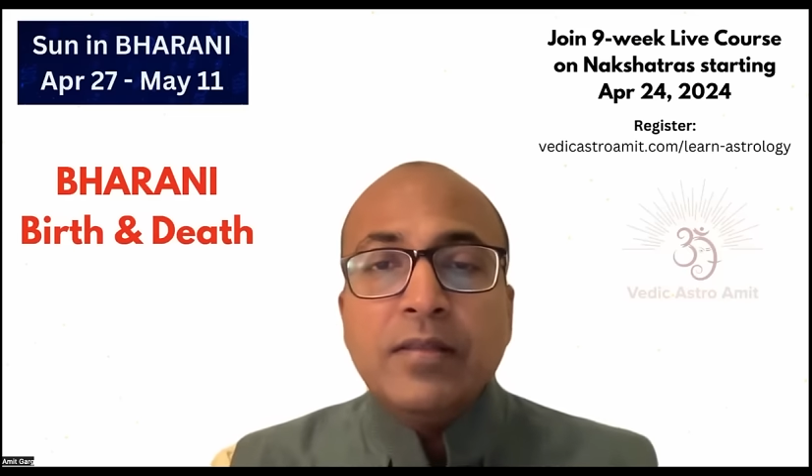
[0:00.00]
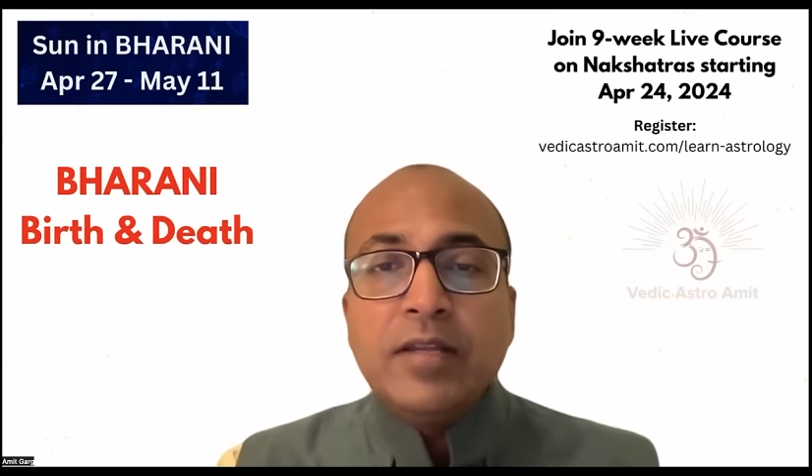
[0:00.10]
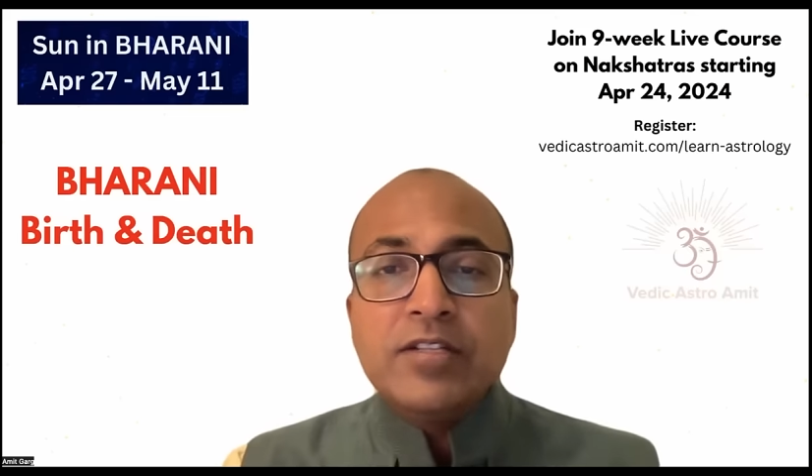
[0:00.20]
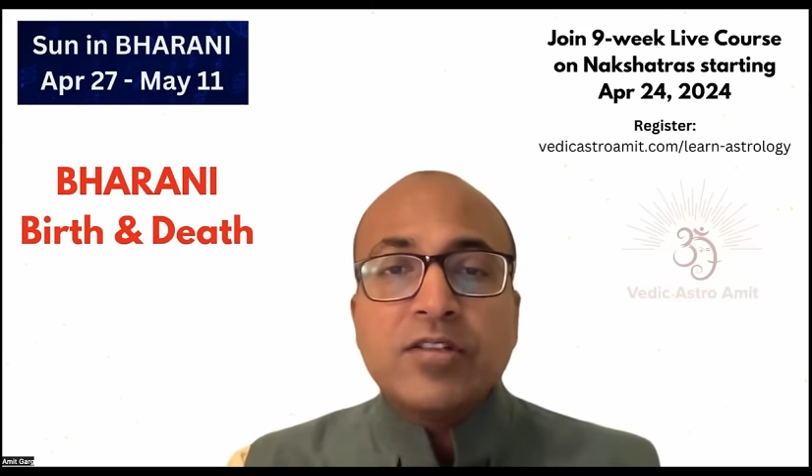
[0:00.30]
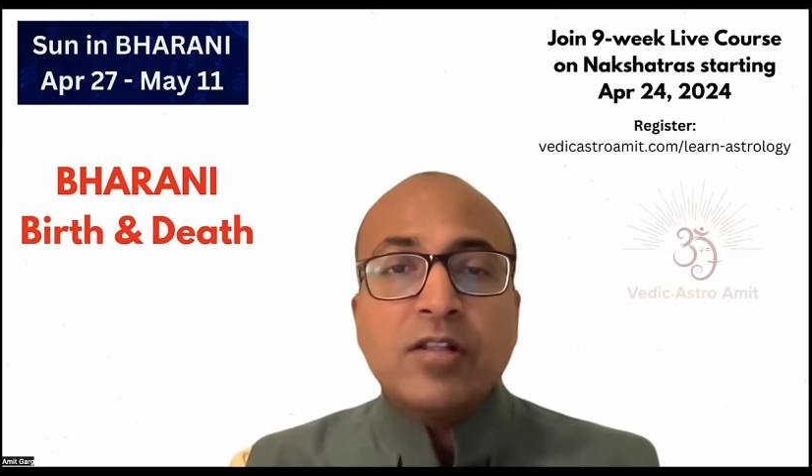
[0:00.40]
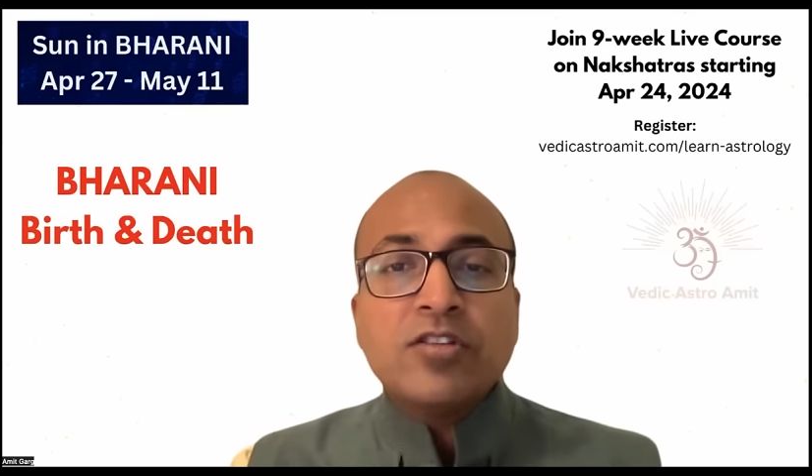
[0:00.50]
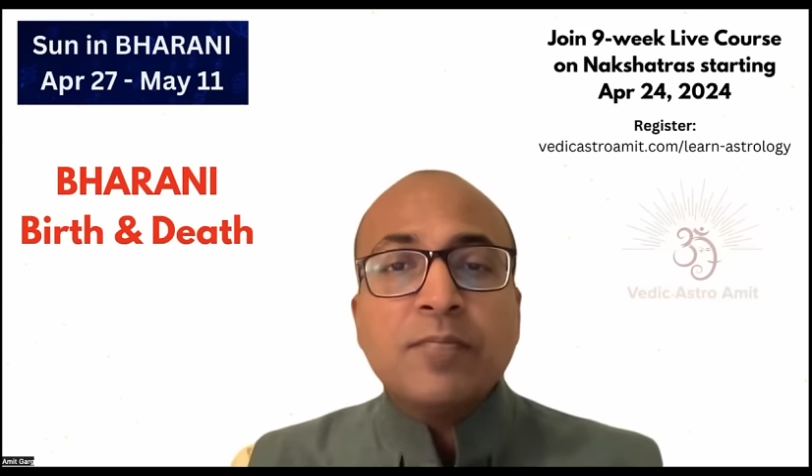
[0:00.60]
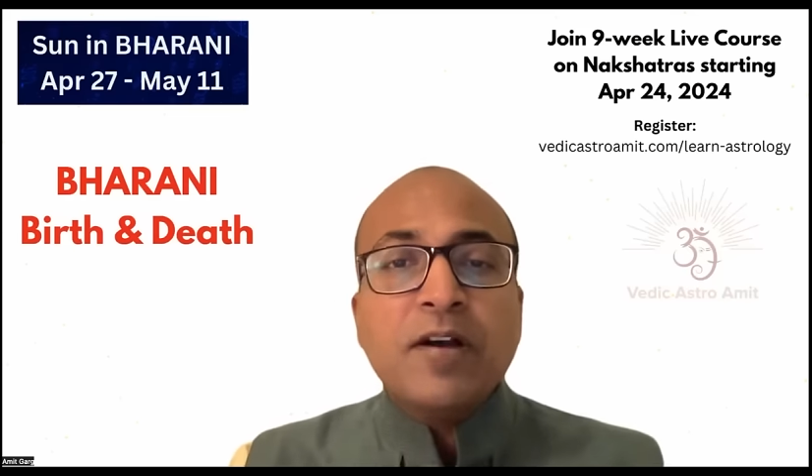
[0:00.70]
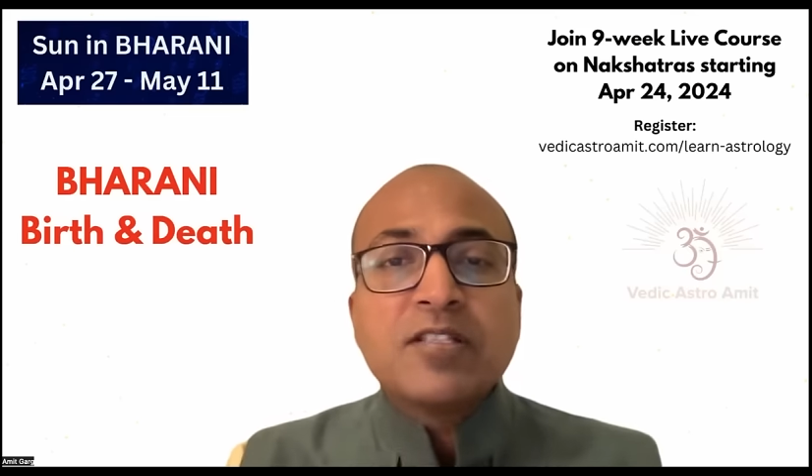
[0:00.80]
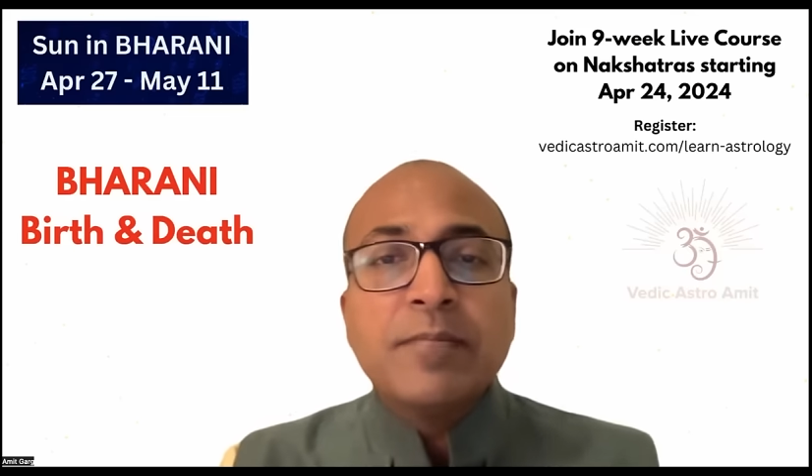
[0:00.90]
There's
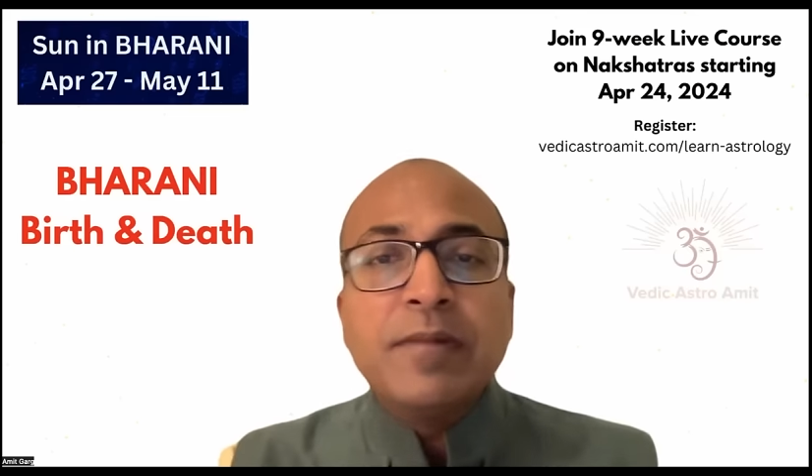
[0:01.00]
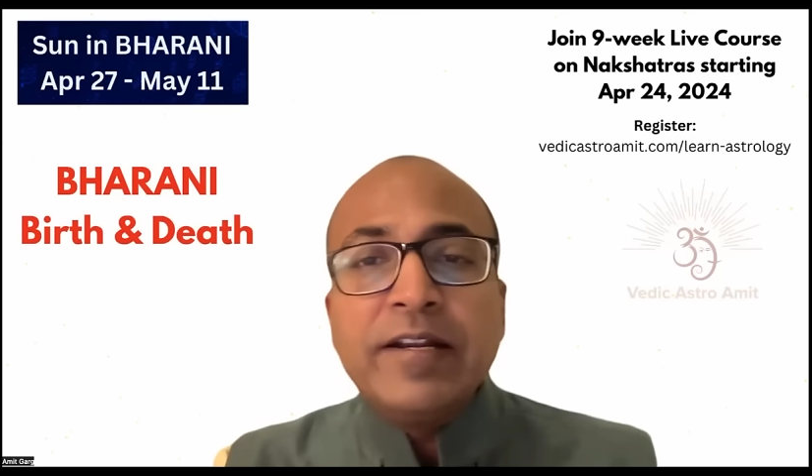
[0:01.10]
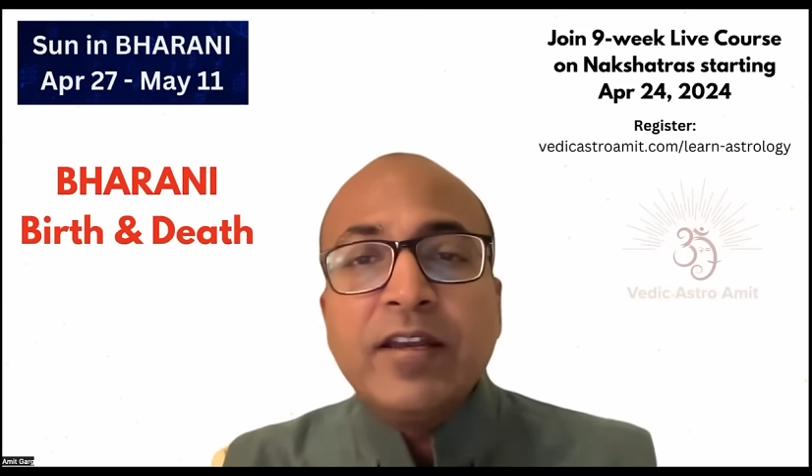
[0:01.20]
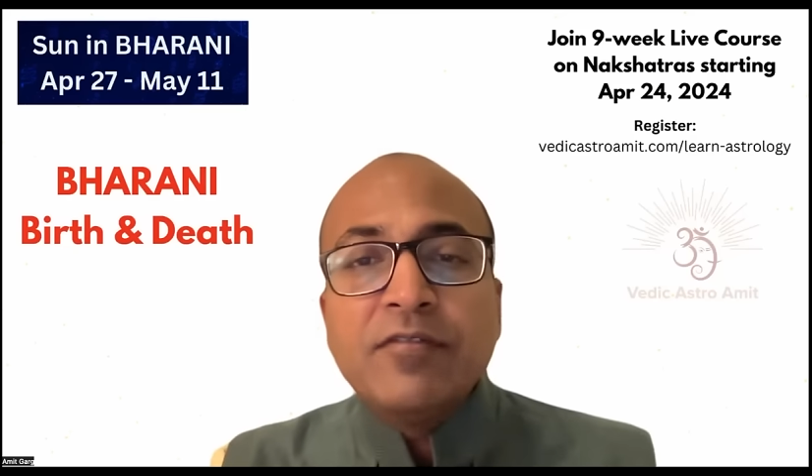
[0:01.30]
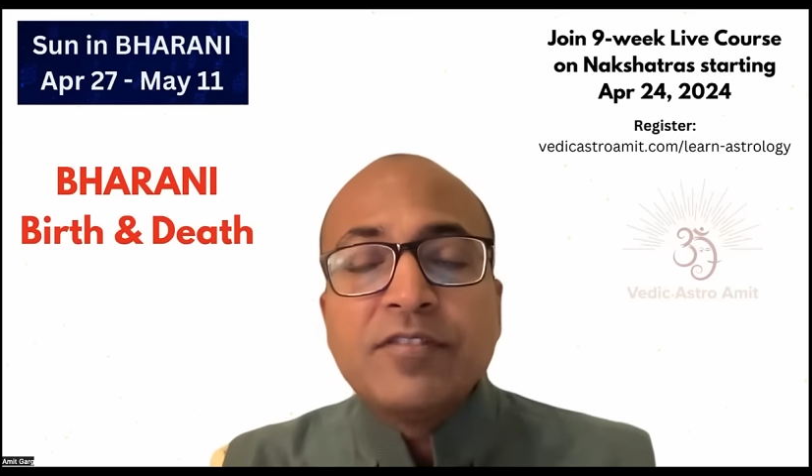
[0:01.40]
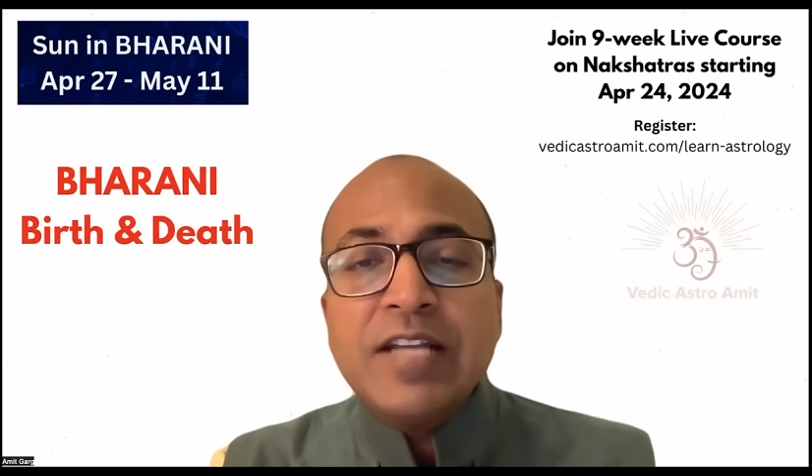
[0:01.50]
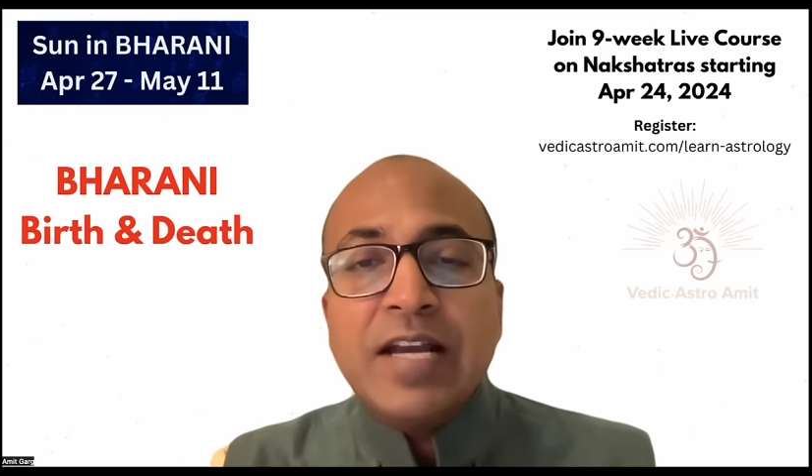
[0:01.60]
also possibility of